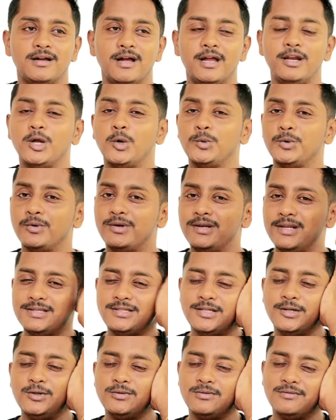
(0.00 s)
And now you
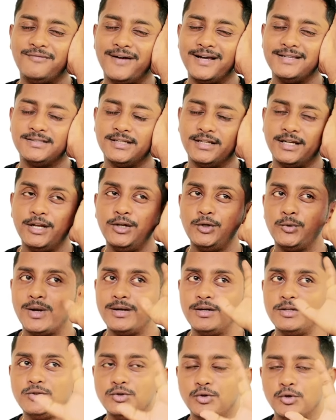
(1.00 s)
listen to the 5 seconds, you
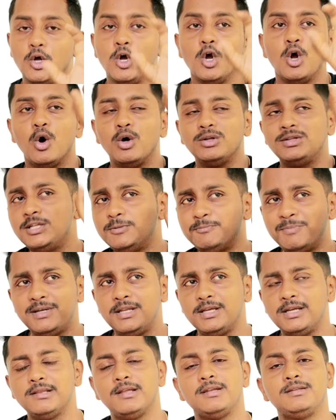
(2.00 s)
understood, oh, this
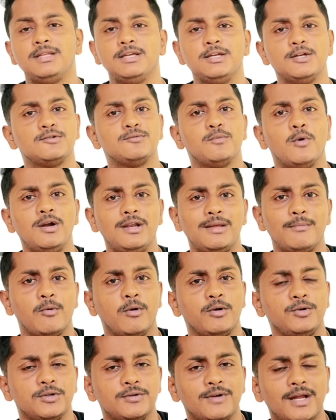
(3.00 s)
particular thing is what I'm
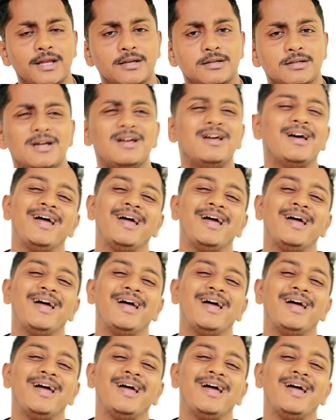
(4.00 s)
going to write.